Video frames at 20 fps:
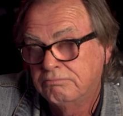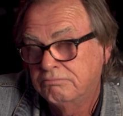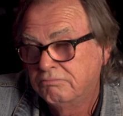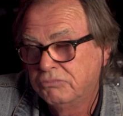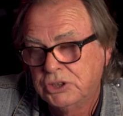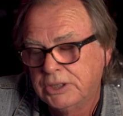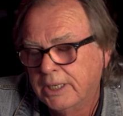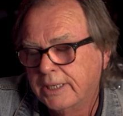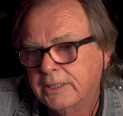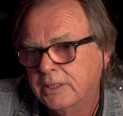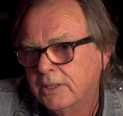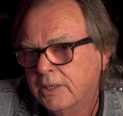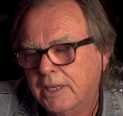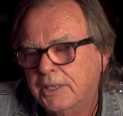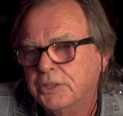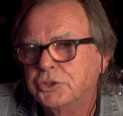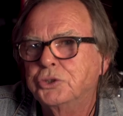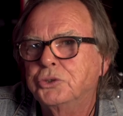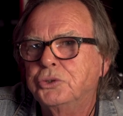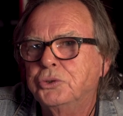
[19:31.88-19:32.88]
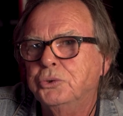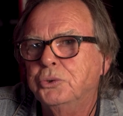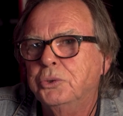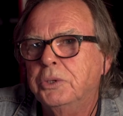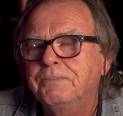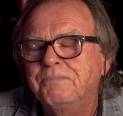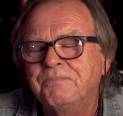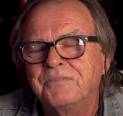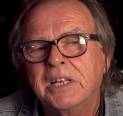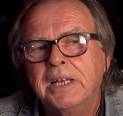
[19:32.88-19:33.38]
second last
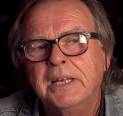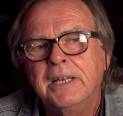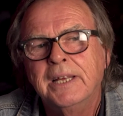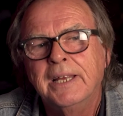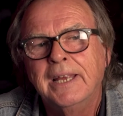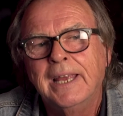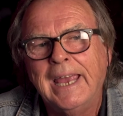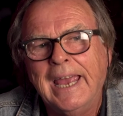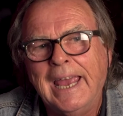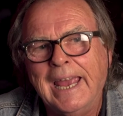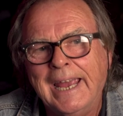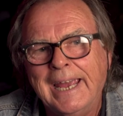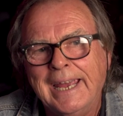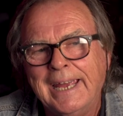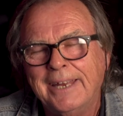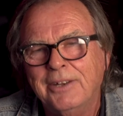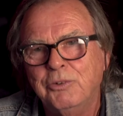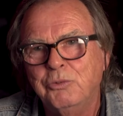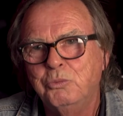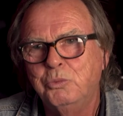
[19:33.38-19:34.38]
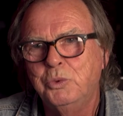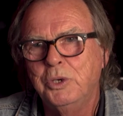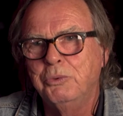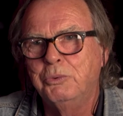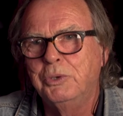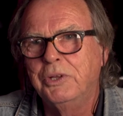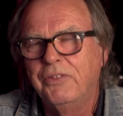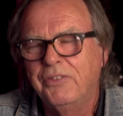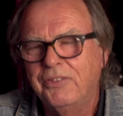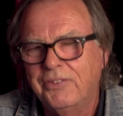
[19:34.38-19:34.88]
tour. And we
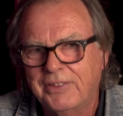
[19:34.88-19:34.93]
were